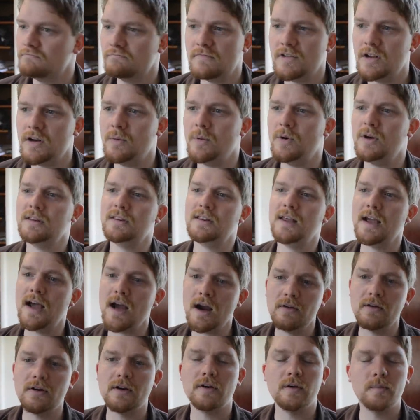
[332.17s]
you know what, they
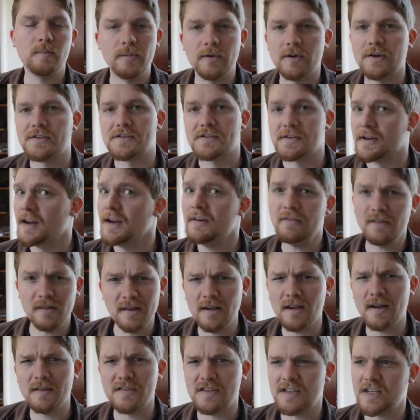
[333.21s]
are a good person.
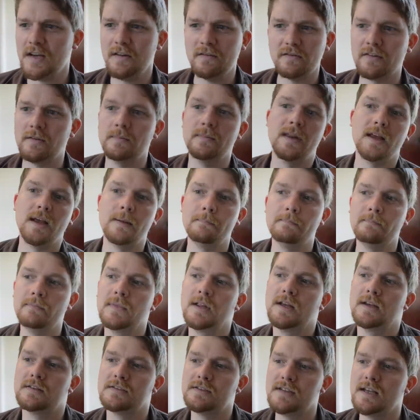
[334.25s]
Everything I've seen from them
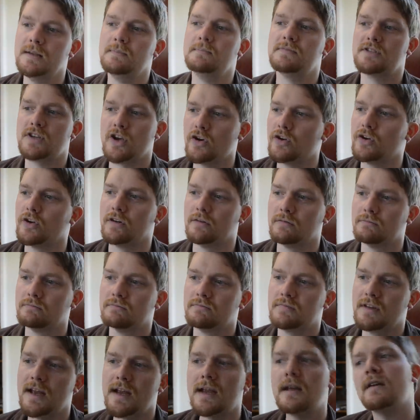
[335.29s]
seems good.
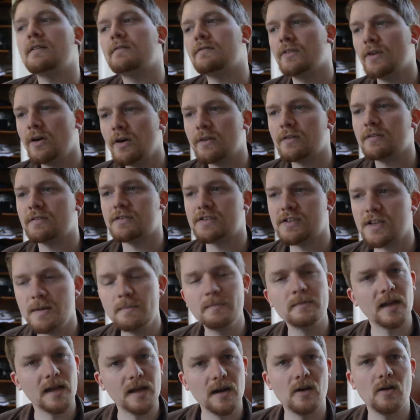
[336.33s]
They have not
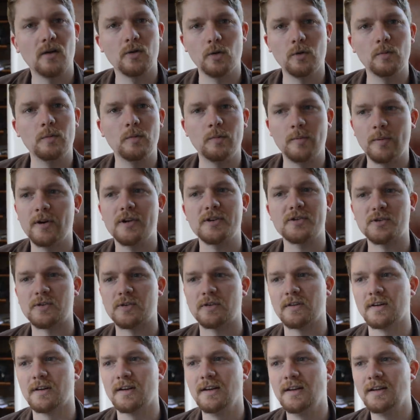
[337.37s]
seemed like a horrible
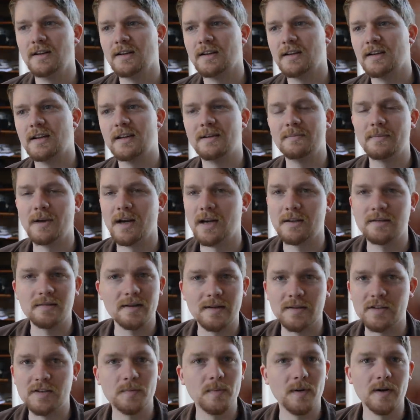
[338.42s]
person in my
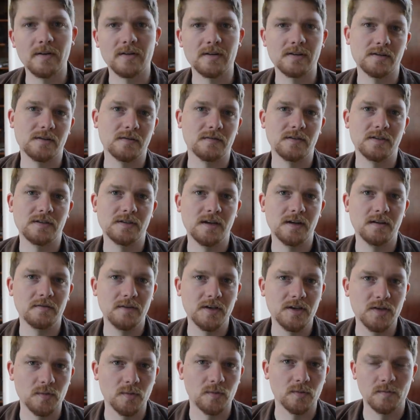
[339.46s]
entire experience of this
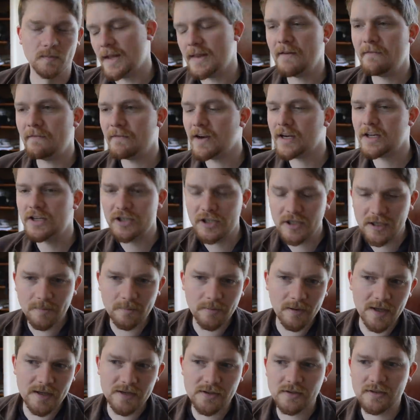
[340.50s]
individual. And that fucking shit
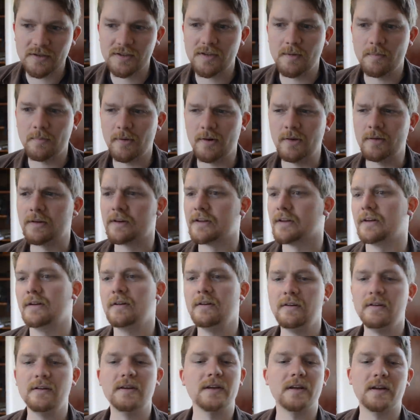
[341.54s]
applies across the board, you
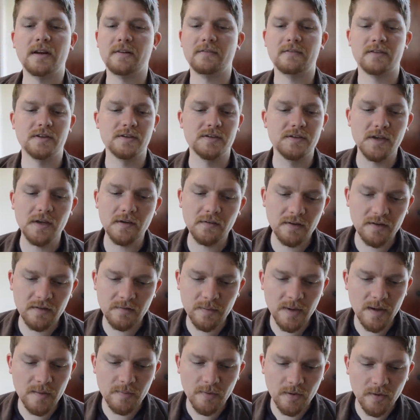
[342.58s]
know? You can have conservative
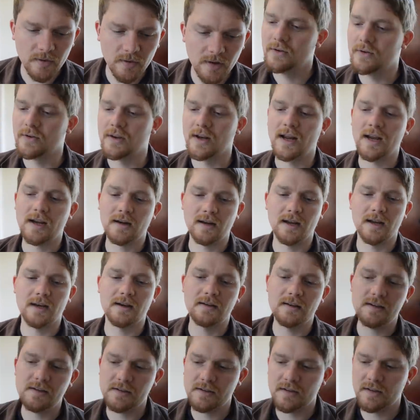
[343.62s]
people who can act like
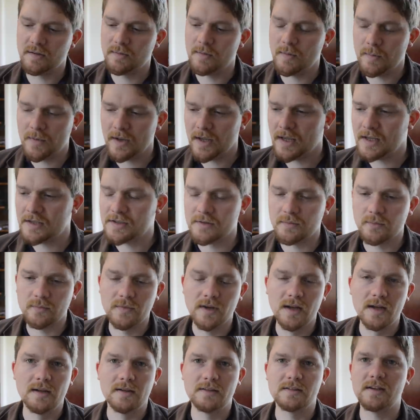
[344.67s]
decent human beings
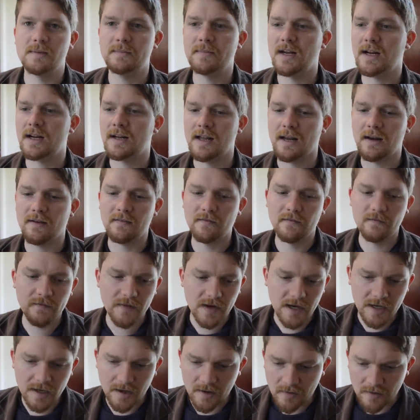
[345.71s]
and some that act like
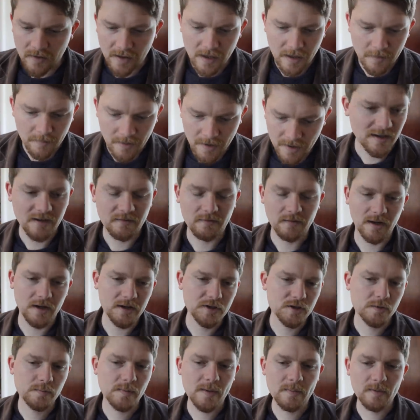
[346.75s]
fucking crap. You can have
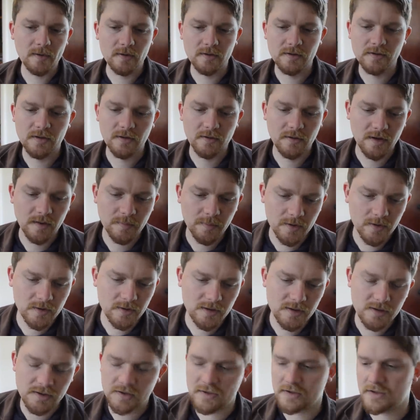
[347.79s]
religious people who are total
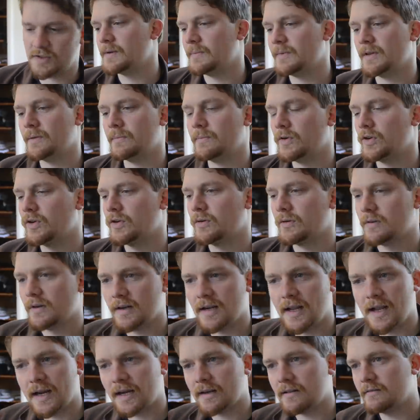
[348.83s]
hypocrites. Some of them who
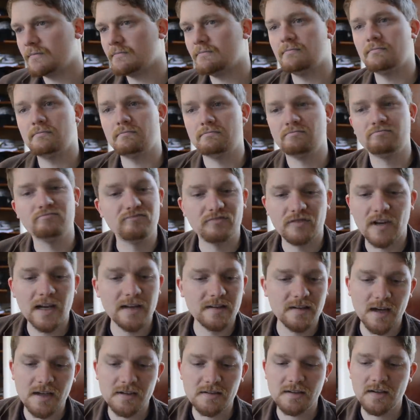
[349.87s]
act
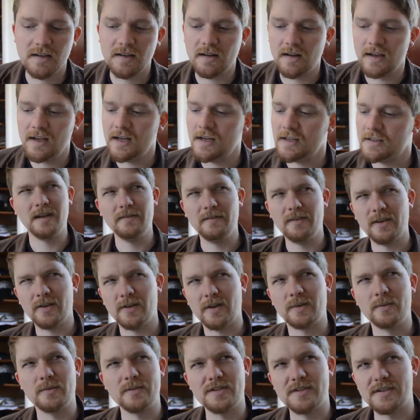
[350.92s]
fantastically, even though
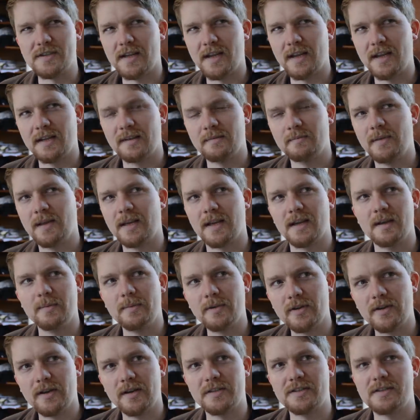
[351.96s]
I would say being a
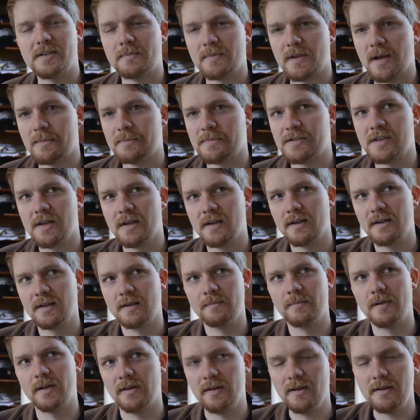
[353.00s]
hypocrite is sometimes
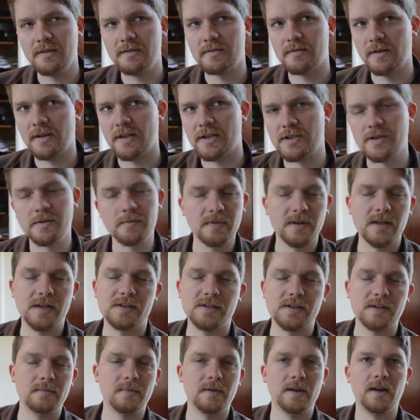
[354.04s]
built into religion, but
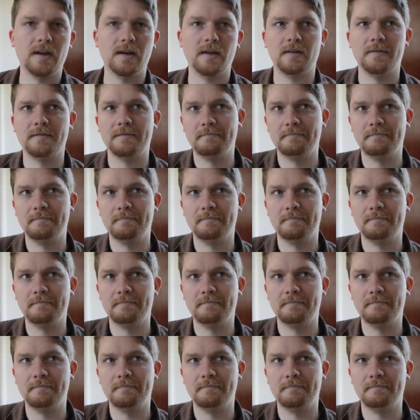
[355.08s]
that's completely